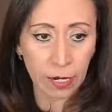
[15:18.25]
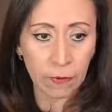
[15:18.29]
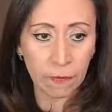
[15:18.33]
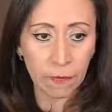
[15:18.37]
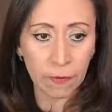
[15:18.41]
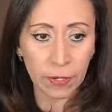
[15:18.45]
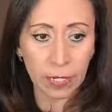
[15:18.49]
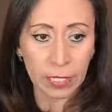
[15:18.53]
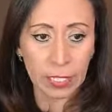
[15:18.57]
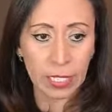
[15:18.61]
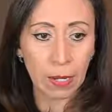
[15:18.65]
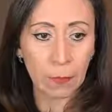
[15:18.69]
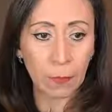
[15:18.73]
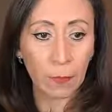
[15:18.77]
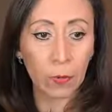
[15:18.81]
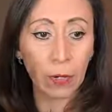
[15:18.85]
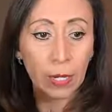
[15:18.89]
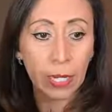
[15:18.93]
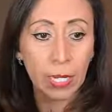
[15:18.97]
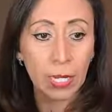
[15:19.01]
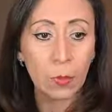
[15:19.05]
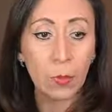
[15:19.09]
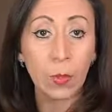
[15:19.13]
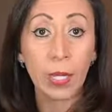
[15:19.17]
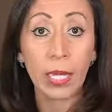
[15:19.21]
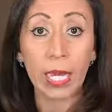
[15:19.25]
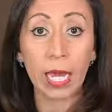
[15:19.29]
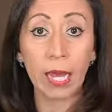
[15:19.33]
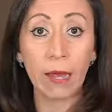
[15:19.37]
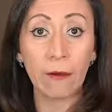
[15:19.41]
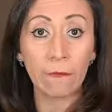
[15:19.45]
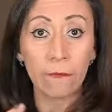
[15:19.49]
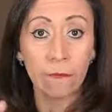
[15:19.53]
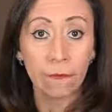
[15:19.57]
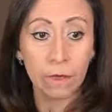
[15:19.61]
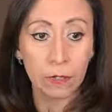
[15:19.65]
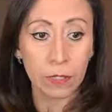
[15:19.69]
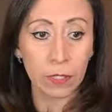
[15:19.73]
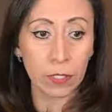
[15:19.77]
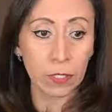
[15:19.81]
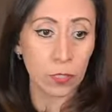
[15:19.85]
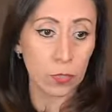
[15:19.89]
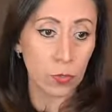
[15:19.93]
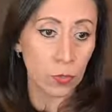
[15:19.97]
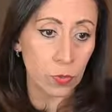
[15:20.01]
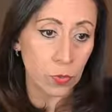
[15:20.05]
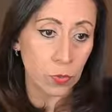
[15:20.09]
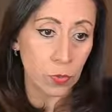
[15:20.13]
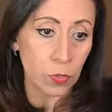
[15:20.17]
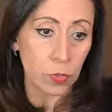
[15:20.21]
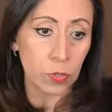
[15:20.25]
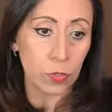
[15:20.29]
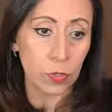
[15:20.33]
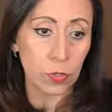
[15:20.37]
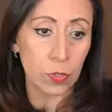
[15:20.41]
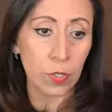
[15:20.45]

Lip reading: For example, here we have fortune